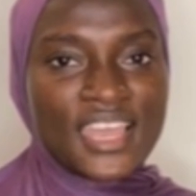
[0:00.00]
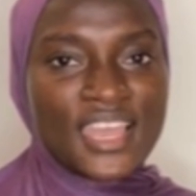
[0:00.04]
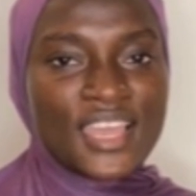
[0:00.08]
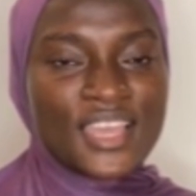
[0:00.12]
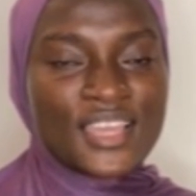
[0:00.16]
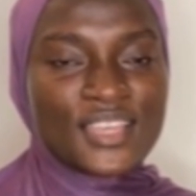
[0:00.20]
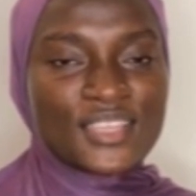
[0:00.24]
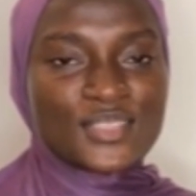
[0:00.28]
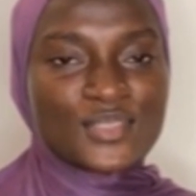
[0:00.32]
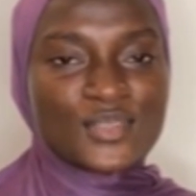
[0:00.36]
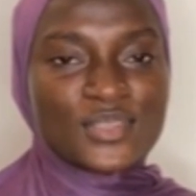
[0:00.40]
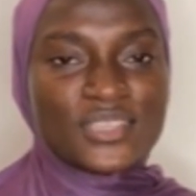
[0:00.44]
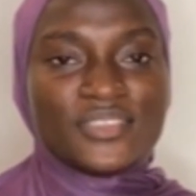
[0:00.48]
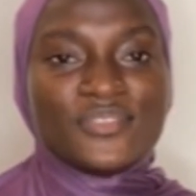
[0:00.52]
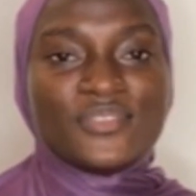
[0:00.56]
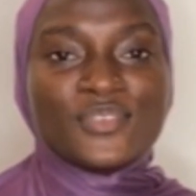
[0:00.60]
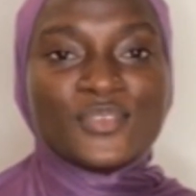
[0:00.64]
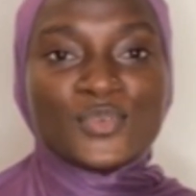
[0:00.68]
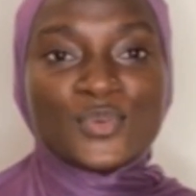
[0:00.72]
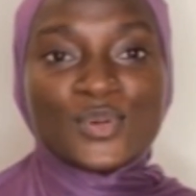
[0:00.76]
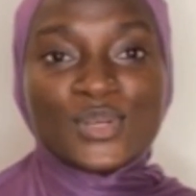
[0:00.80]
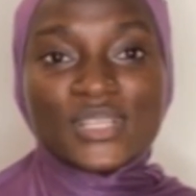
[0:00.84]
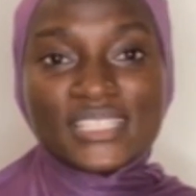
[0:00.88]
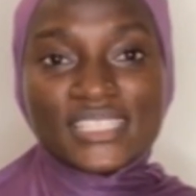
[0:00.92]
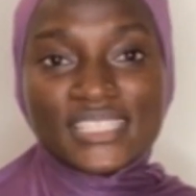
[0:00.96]
So if you
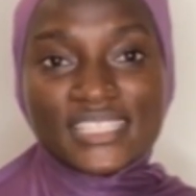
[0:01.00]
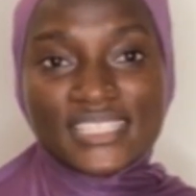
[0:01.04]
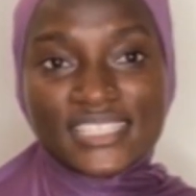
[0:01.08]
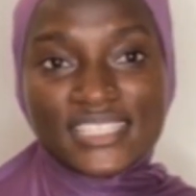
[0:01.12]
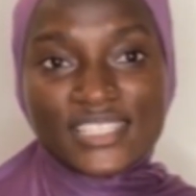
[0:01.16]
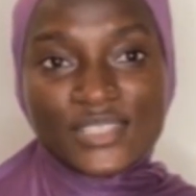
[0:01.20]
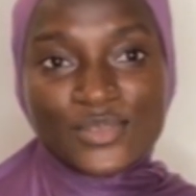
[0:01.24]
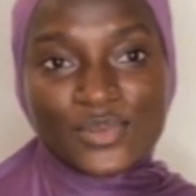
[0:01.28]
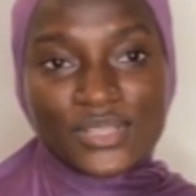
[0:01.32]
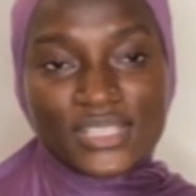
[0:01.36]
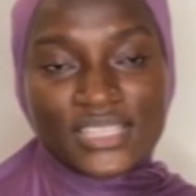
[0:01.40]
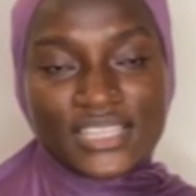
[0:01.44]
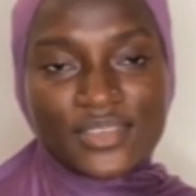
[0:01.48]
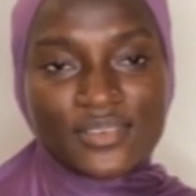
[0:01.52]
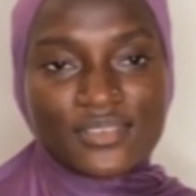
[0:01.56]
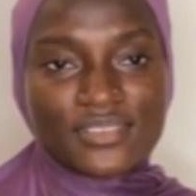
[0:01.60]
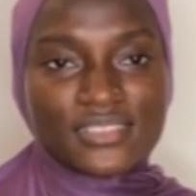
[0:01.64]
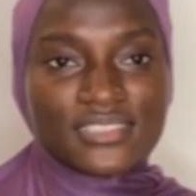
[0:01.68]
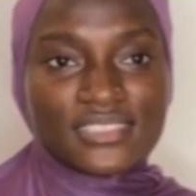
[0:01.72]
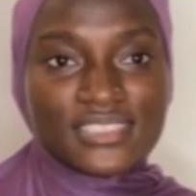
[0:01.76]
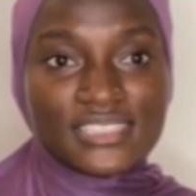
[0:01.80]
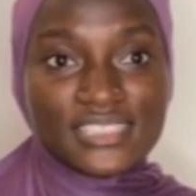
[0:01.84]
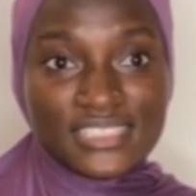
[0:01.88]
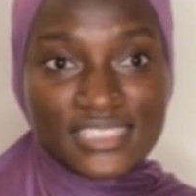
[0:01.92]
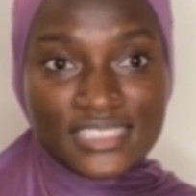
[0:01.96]
want to see what I want
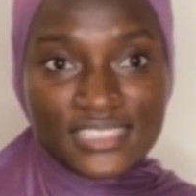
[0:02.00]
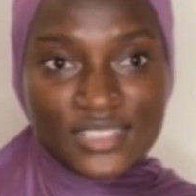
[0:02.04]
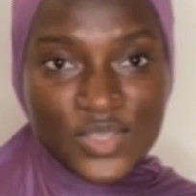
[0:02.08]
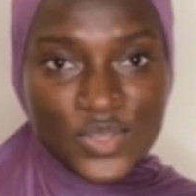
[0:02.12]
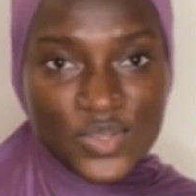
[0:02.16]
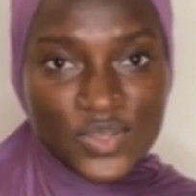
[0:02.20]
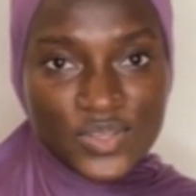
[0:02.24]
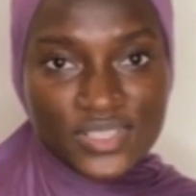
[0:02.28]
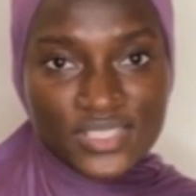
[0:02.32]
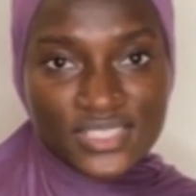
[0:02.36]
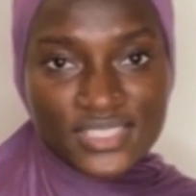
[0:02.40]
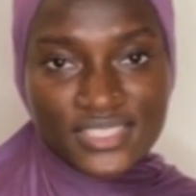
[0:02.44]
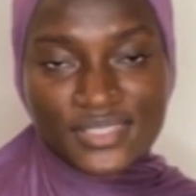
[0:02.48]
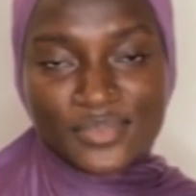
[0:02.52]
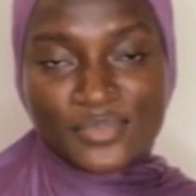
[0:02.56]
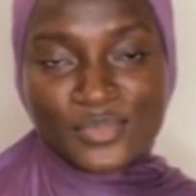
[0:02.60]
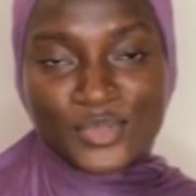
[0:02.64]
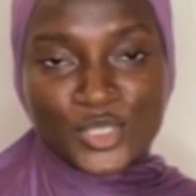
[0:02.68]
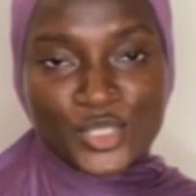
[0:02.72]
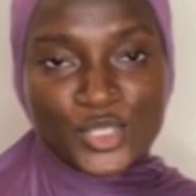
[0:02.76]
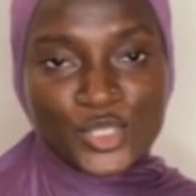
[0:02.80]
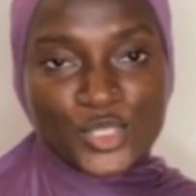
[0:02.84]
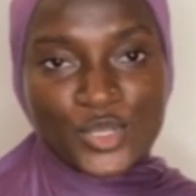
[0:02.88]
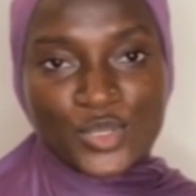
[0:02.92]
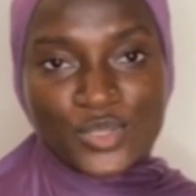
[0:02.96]
to discuss, make
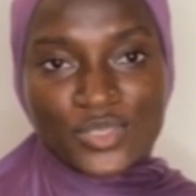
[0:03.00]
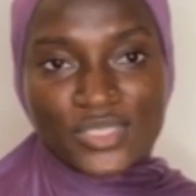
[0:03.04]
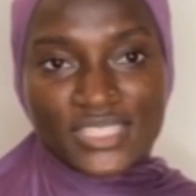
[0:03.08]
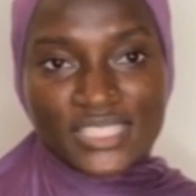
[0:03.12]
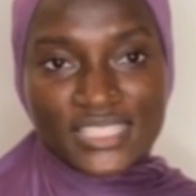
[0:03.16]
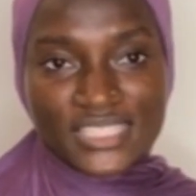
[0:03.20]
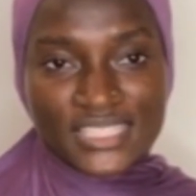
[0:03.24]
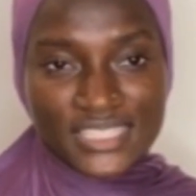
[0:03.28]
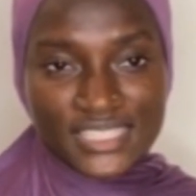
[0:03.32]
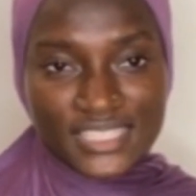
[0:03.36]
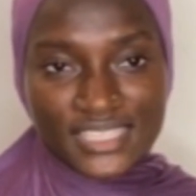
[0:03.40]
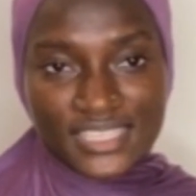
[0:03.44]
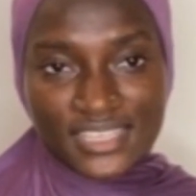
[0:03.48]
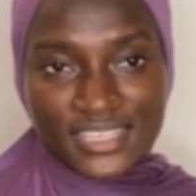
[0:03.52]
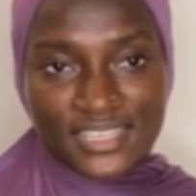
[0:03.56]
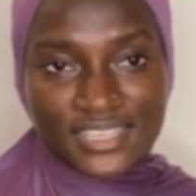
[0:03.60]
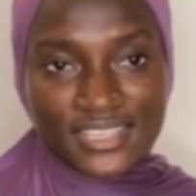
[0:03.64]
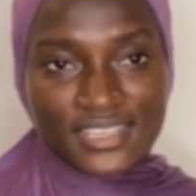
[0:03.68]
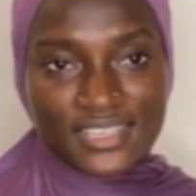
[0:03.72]
sure you stick